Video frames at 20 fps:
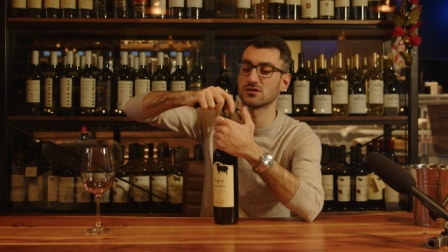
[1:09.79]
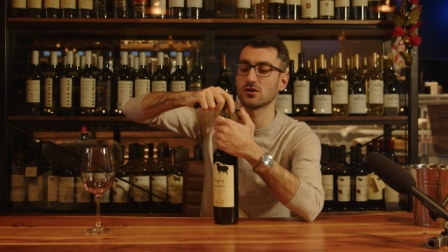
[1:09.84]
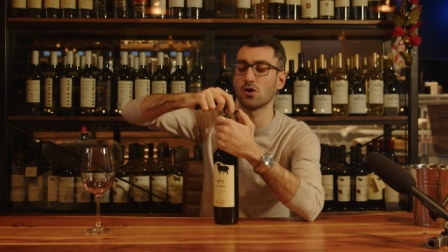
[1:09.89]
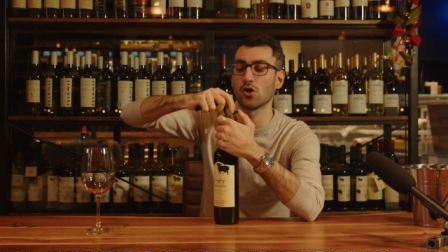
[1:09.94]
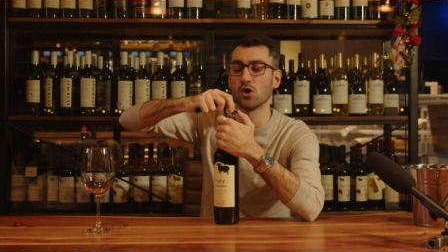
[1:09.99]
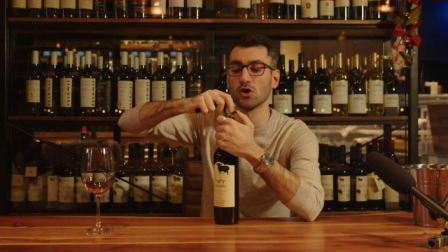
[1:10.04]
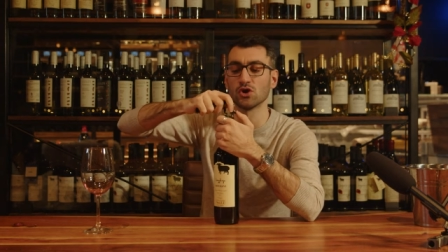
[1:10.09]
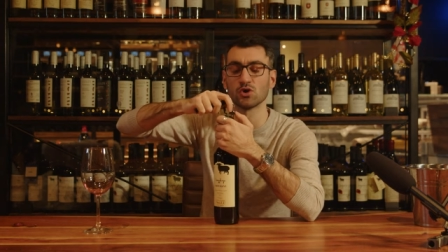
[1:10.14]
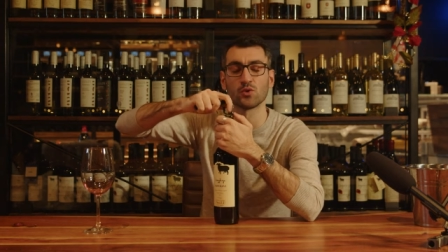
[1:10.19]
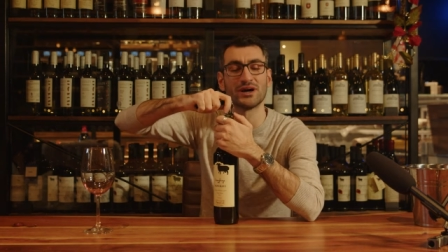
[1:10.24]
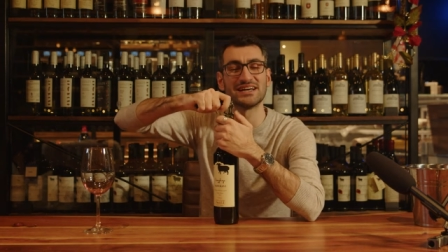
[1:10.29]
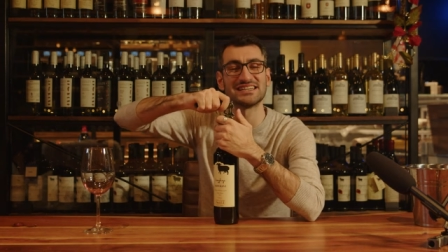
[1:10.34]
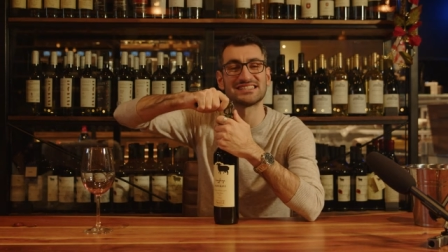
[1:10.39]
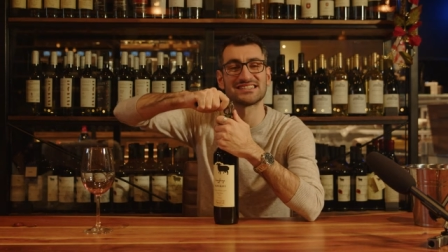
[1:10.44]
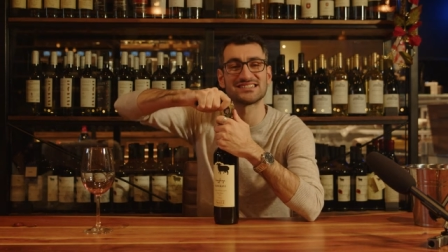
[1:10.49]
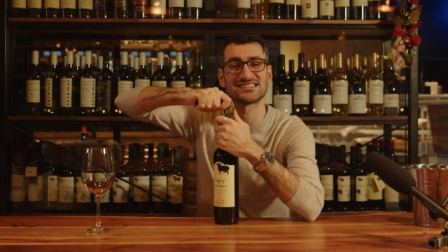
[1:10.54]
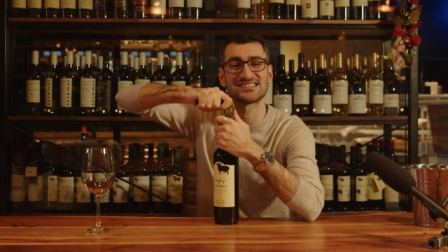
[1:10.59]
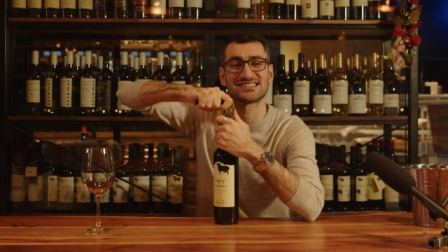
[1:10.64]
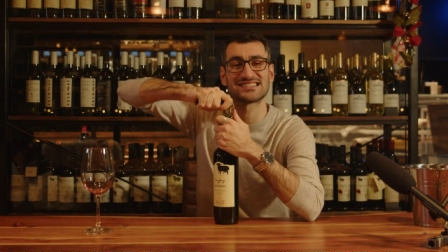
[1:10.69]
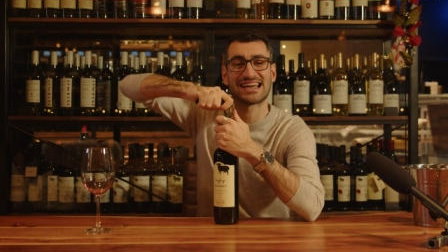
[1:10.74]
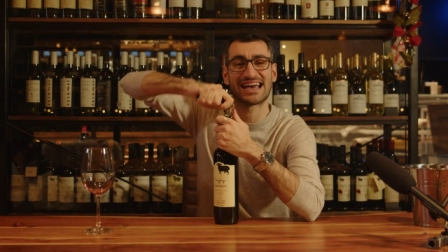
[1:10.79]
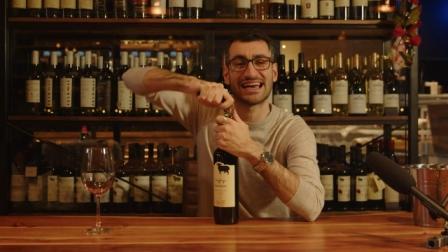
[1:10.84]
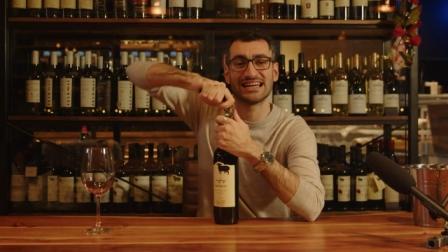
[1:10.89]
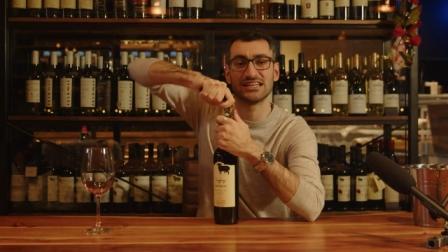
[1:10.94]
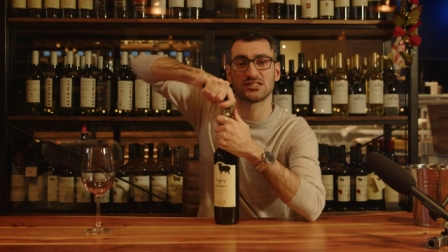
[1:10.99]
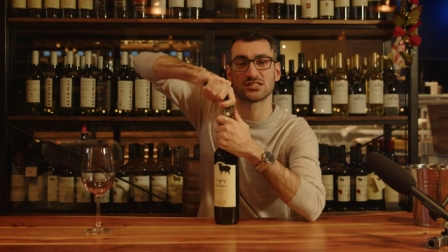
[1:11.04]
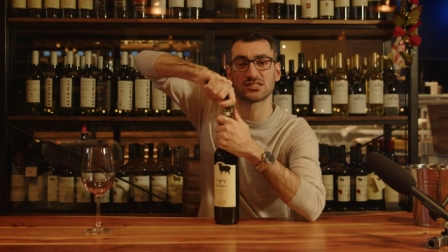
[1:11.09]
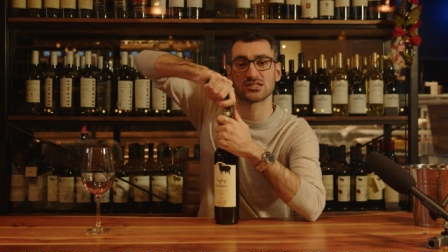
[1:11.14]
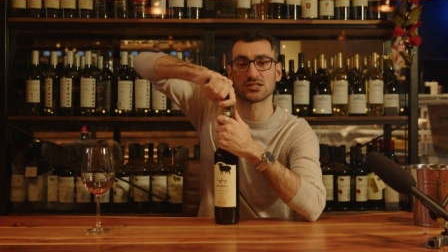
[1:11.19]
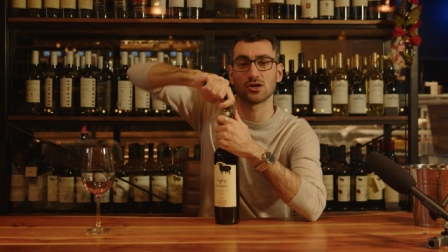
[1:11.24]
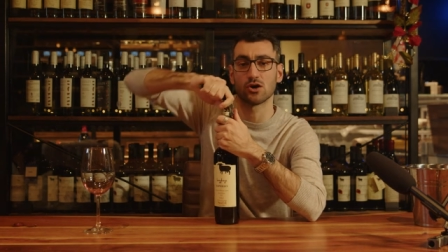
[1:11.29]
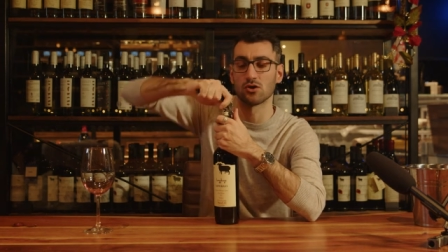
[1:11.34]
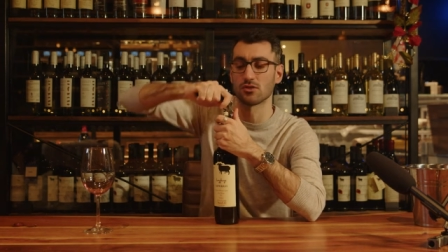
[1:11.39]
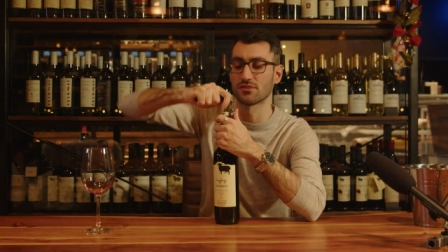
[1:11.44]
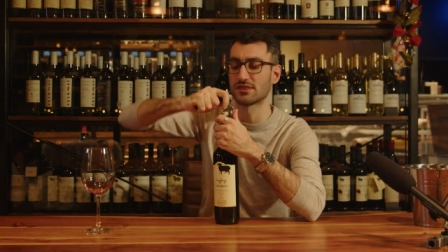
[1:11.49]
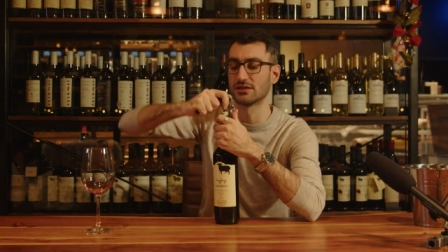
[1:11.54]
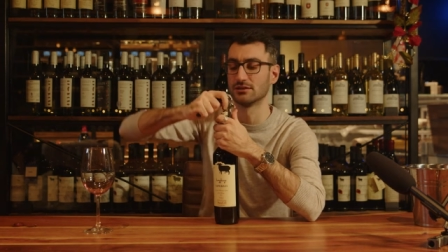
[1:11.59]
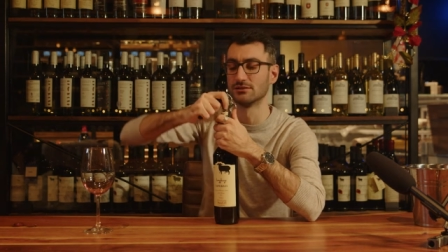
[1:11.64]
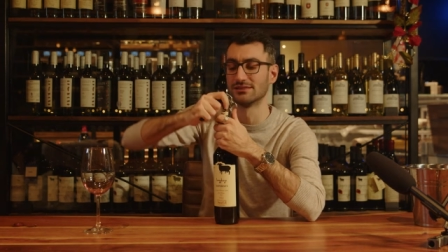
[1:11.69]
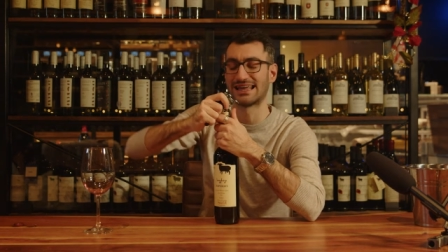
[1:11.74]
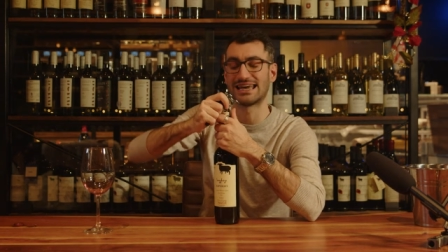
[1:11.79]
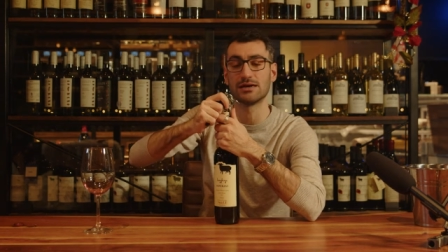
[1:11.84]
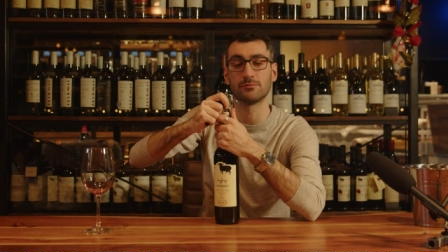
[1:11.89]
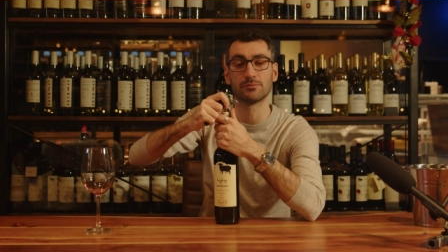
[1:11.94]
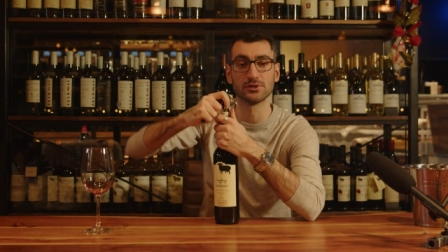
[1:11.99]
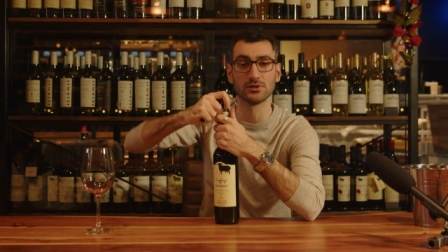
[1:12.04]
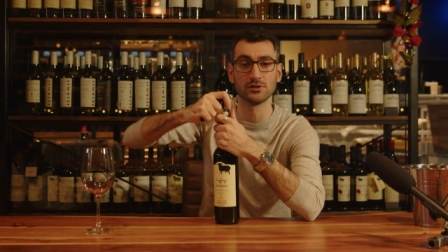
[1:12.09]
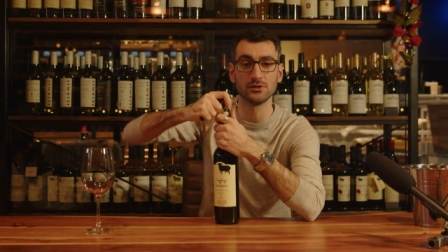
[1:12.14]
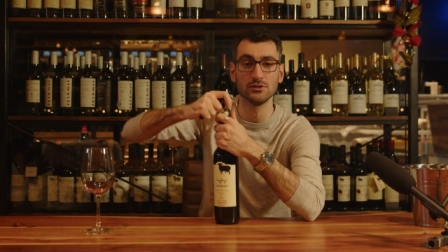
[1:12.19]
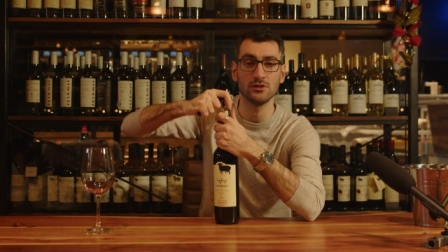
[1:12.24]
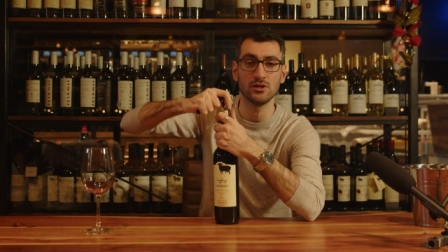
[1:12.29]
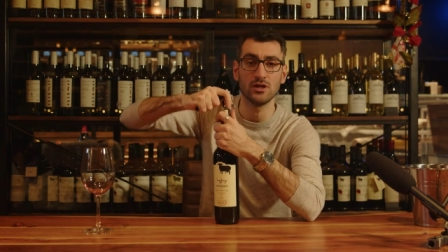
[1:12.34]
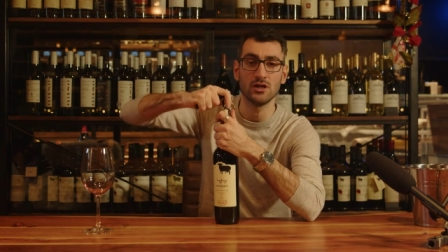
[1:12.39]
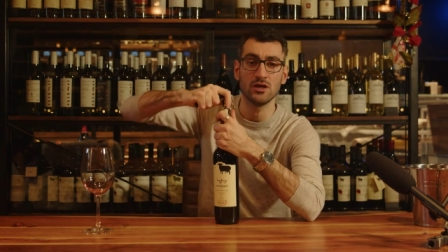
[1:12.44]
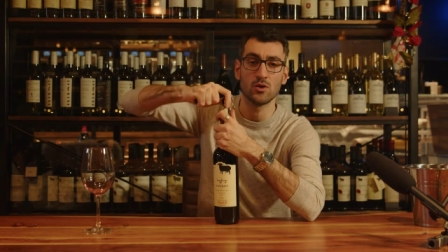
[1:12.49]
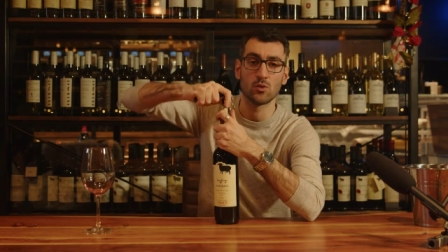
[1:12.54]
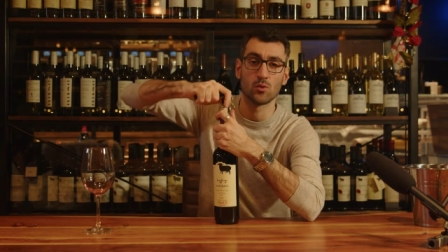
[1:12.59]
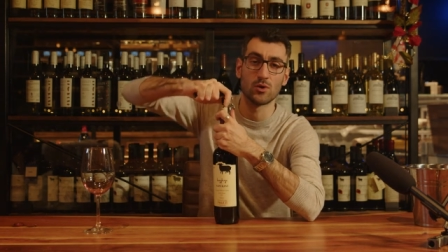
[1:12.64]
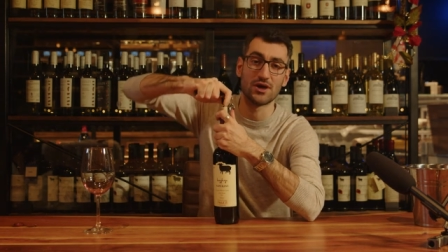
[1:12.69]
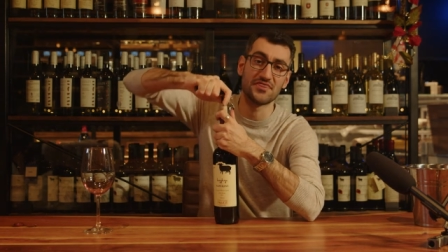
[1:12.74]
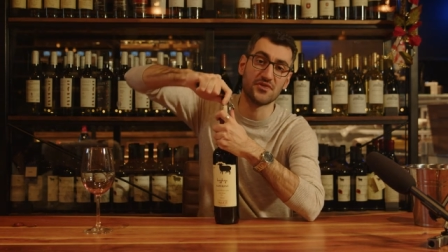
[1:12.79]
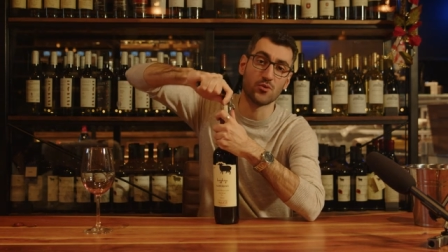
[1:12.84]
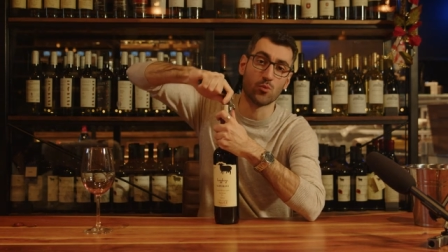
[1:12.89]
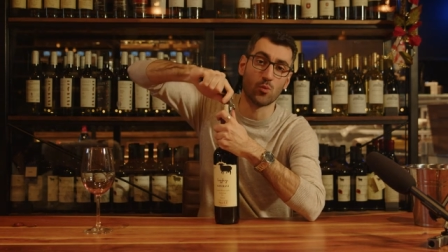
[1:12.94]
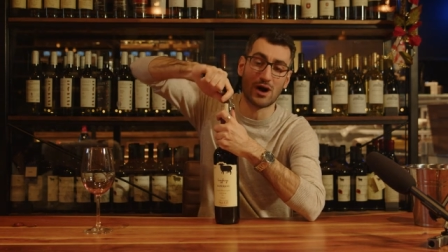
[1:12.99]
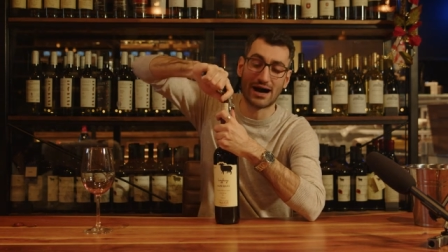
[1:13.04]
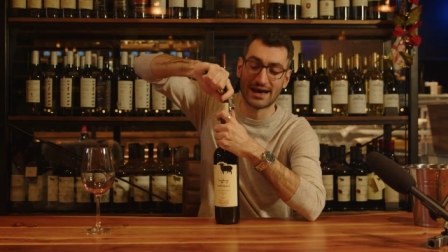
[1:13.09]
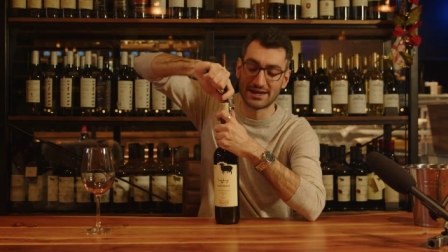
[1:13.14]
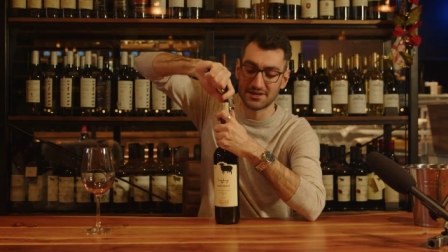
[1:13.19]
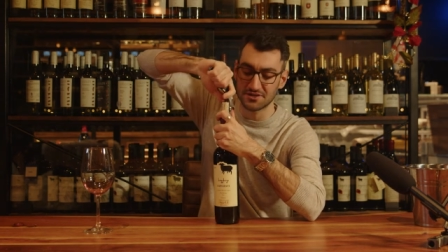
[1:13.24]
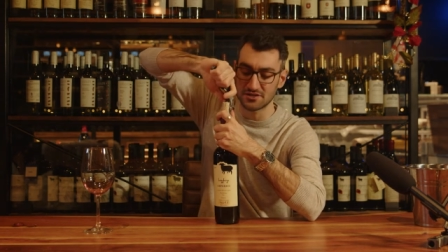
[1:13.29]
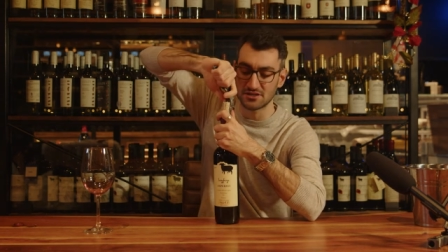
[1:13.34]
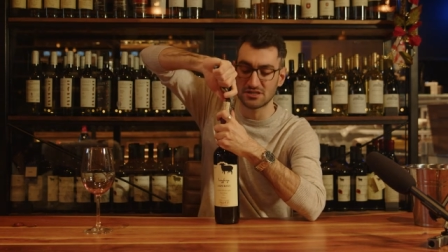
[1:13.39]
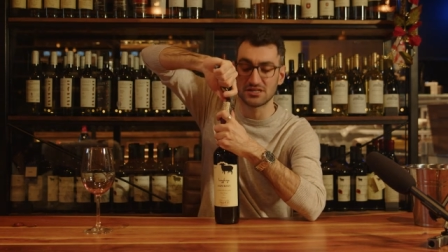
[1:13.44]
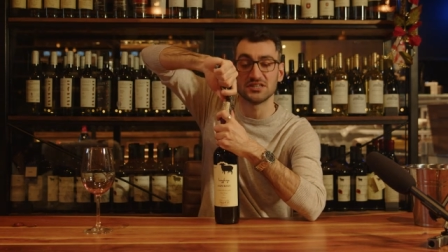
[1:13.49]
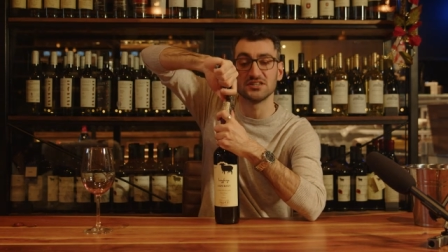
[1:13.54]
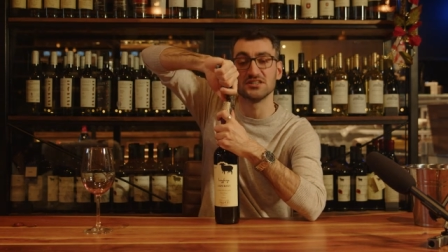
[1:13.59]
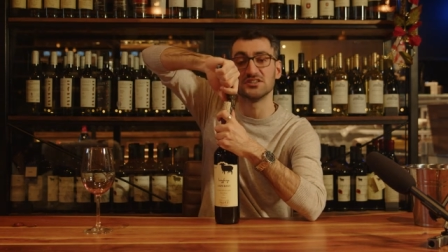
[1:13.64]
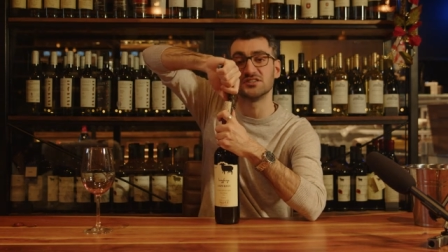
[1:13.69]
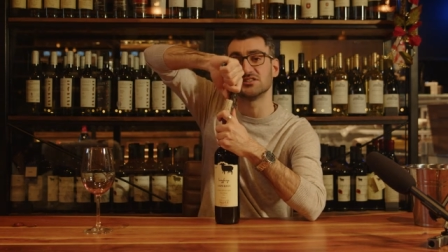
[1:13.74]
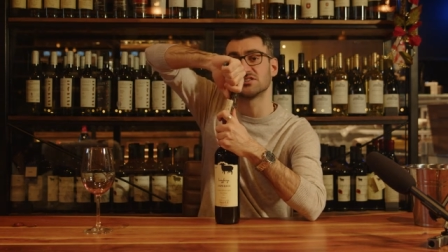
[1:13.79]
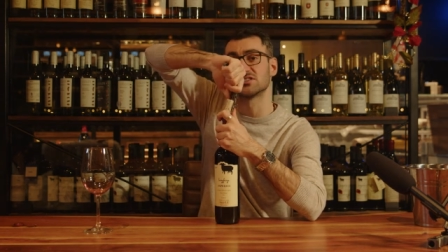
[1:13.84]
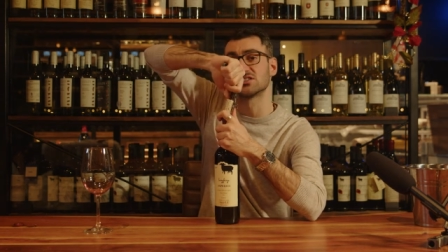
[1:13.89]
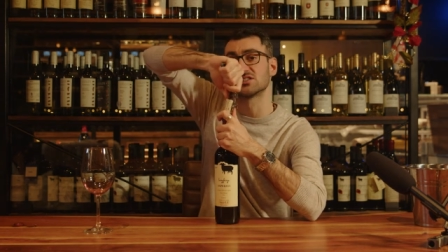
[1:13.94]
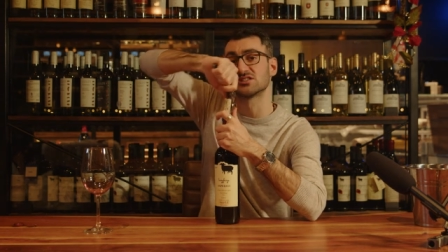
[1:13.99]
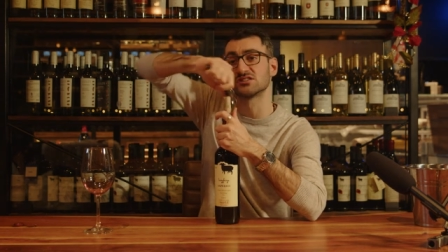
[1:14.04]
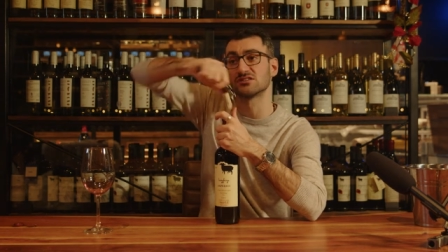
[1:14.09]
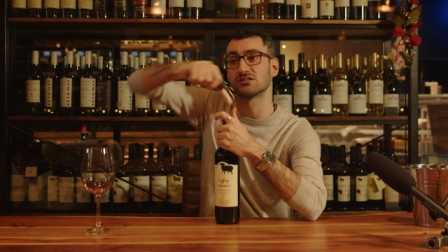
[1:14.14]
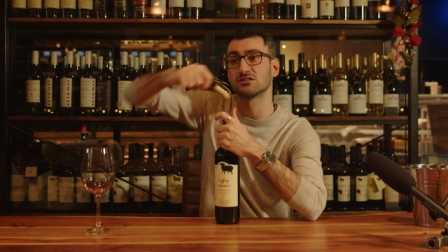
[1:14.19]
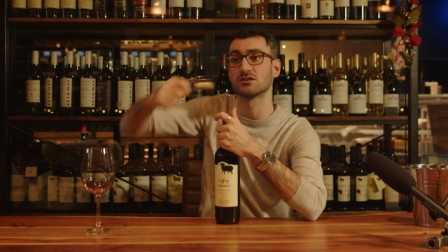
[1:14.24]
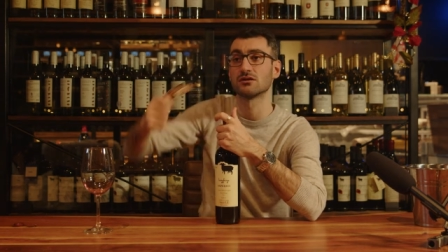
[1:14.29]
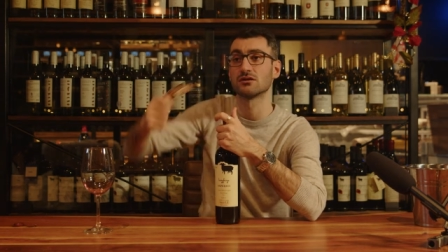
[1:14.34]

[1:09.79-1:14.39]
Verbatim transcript: always states on the label when the wine is